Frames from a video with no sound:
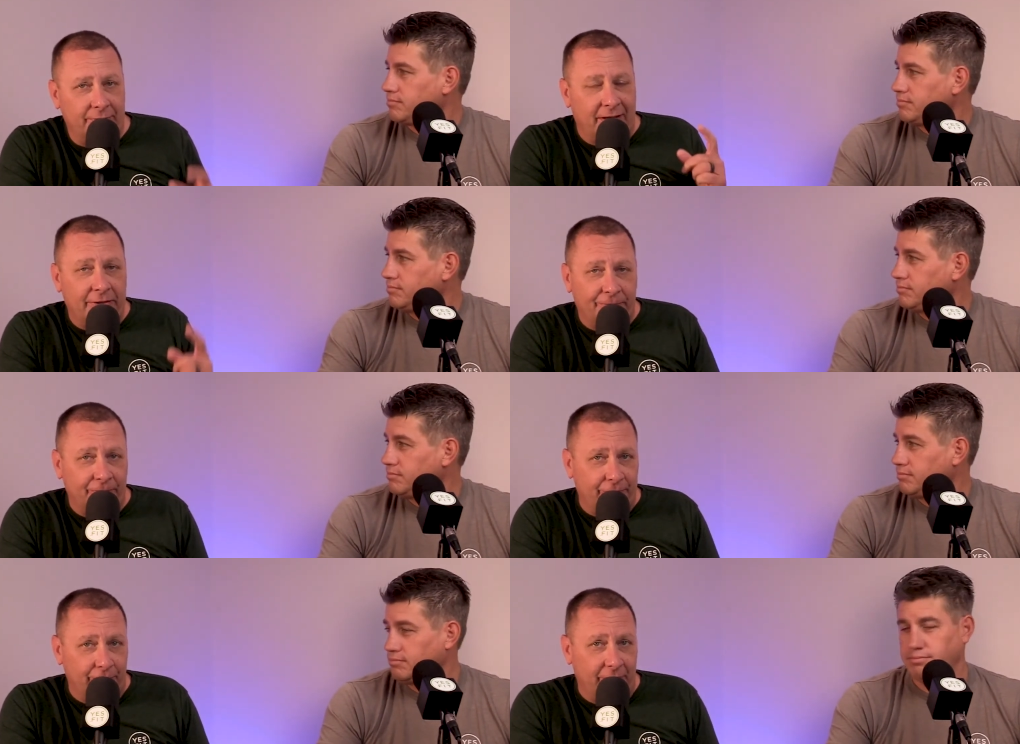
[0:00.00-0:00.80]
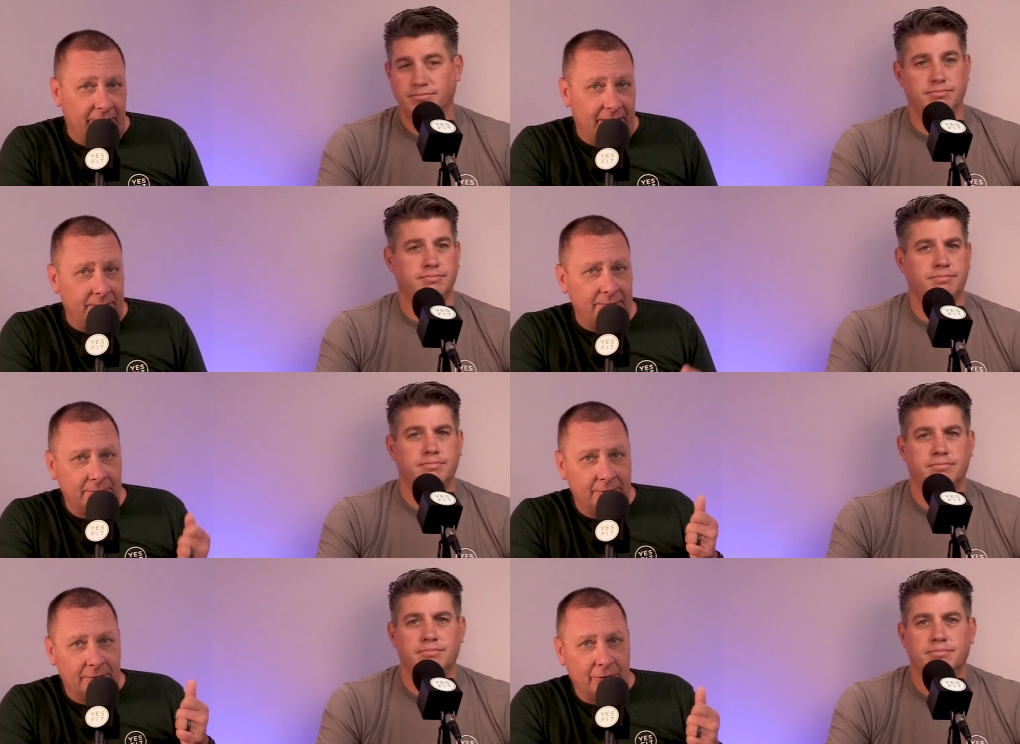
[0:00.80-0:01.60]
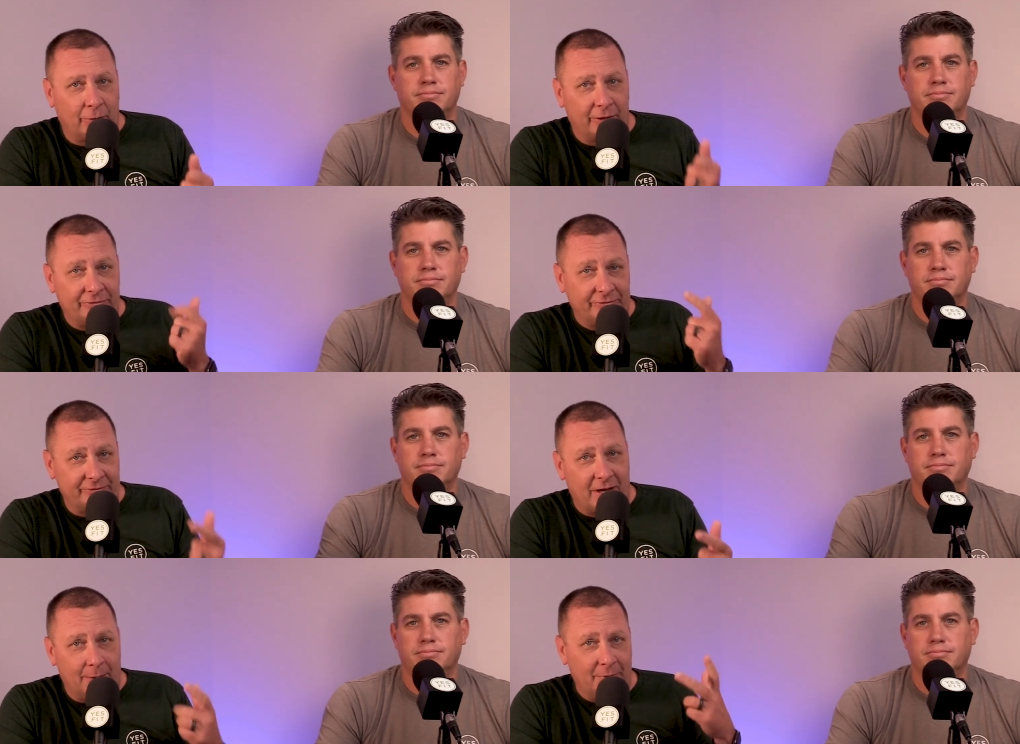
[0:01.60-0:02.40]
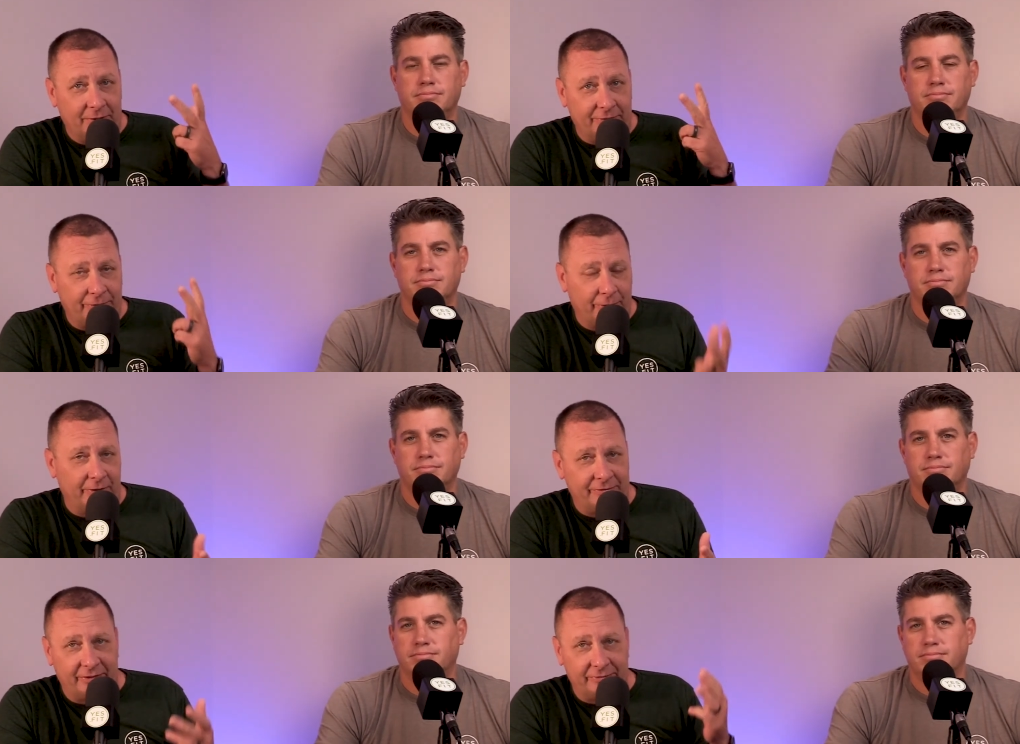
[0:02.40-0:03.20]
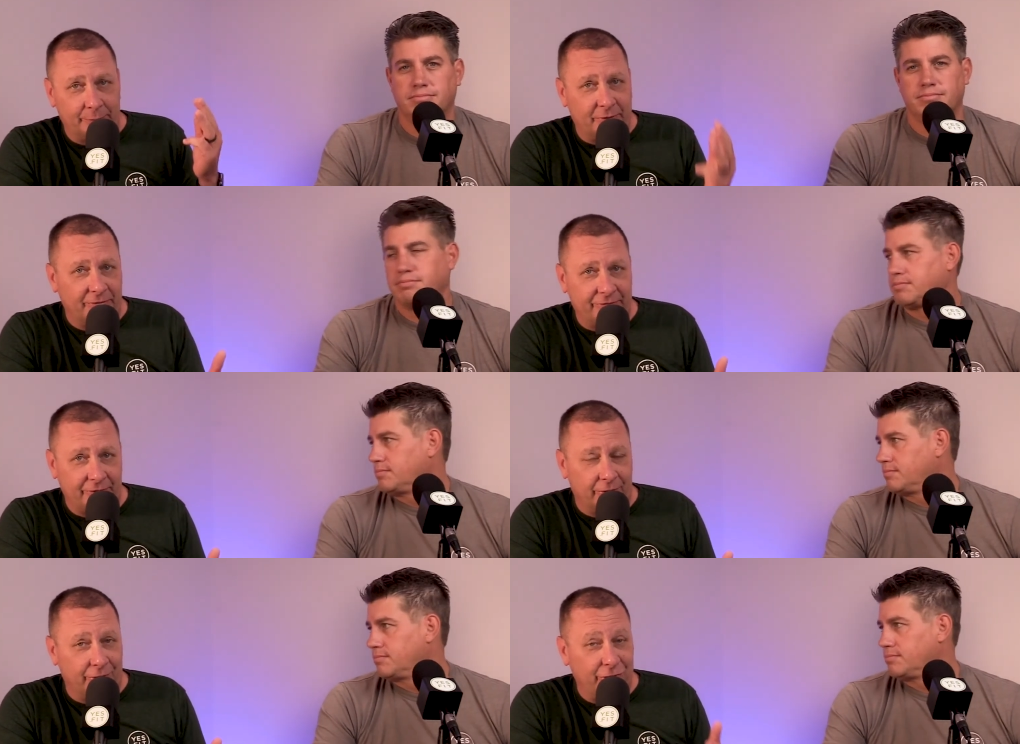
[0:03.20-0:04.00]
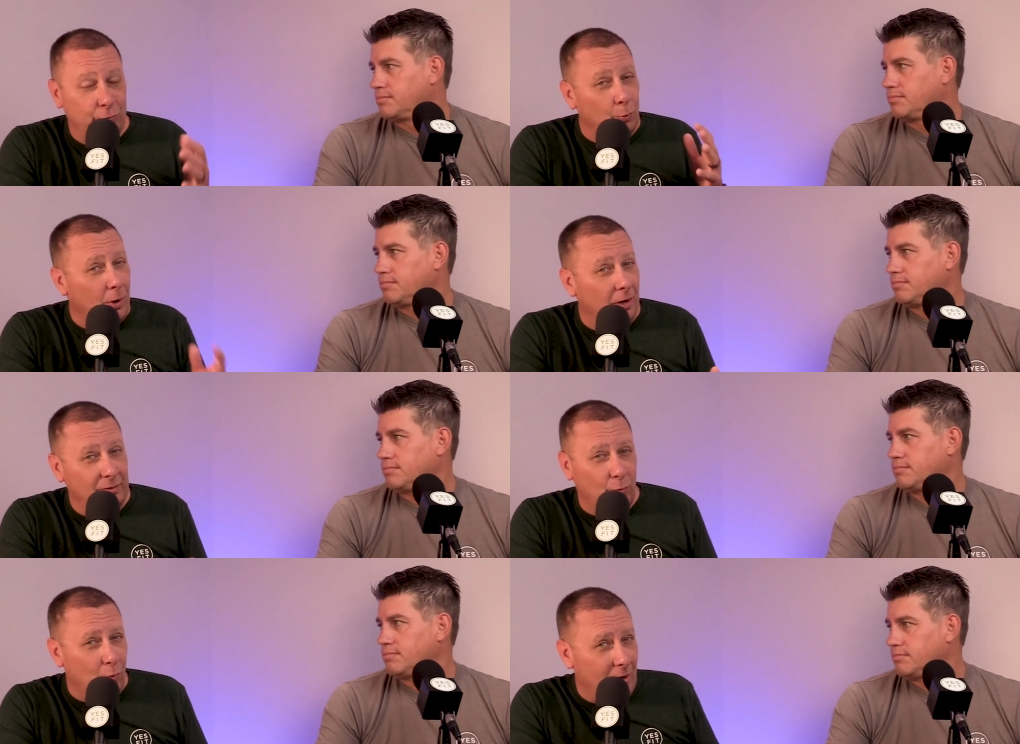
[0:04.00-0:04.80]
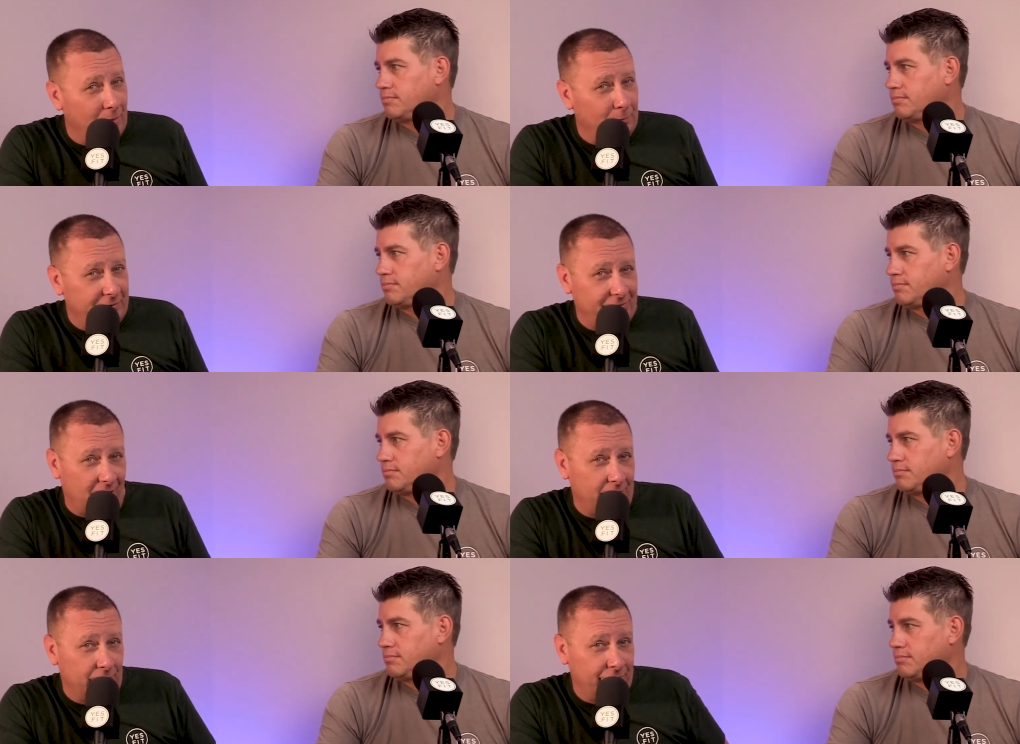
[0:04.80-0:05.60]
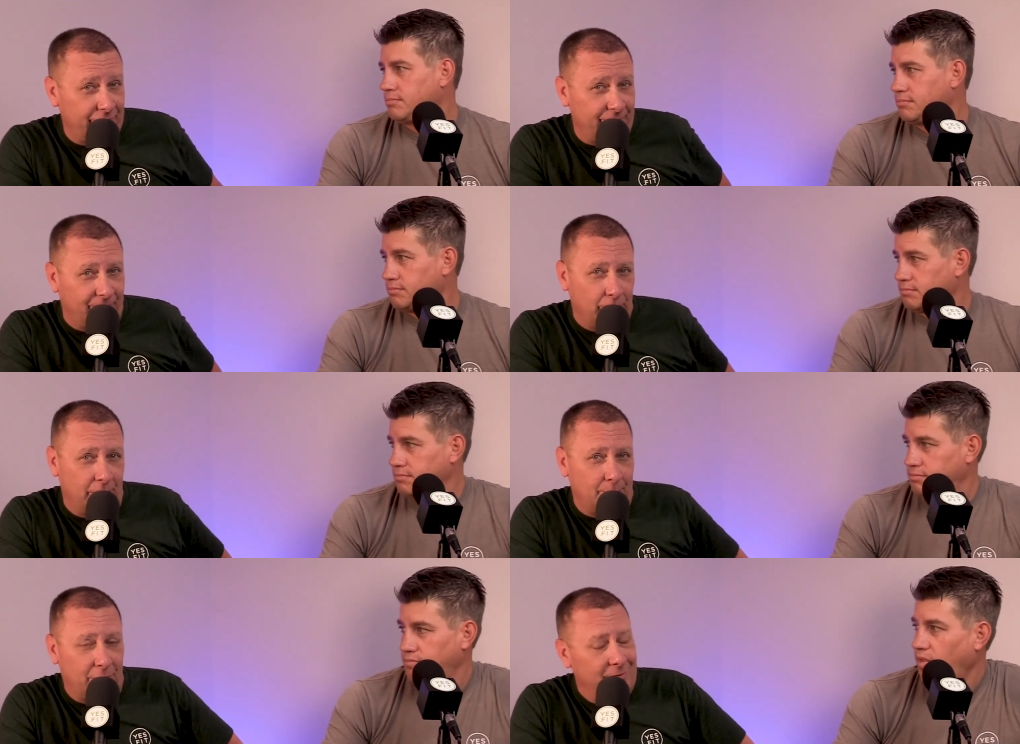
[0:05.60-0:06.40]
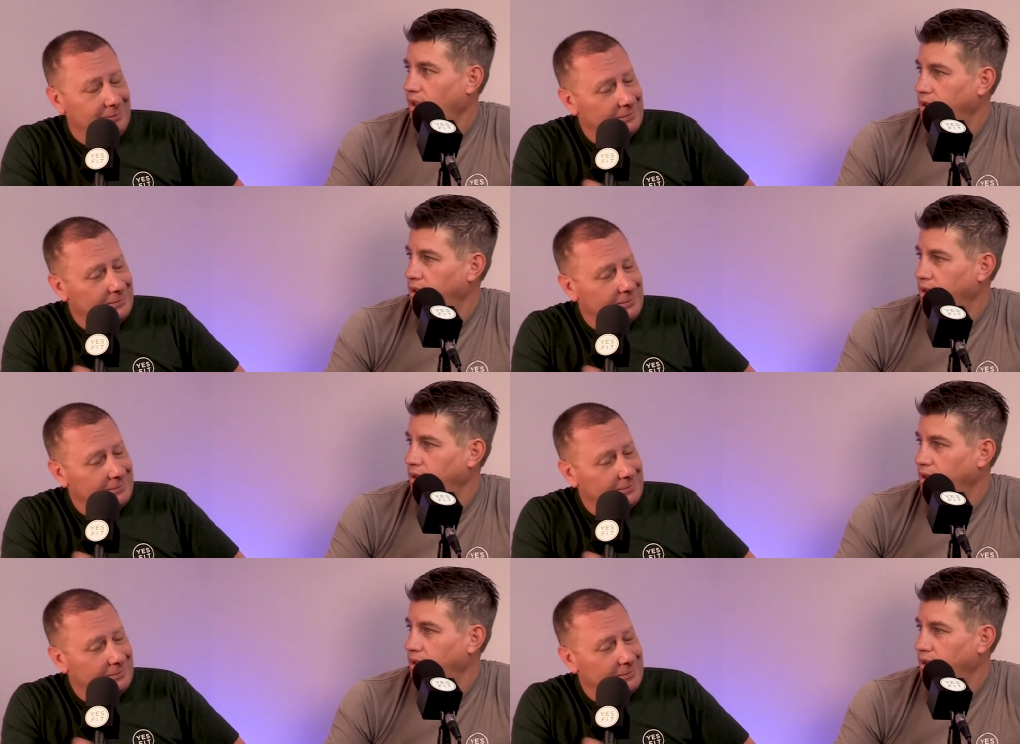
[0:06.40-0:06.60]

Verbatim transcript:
Speaker 1: thank you for tuning in. Questions, comments, criticism, concern. You want Juan Machado's phone number?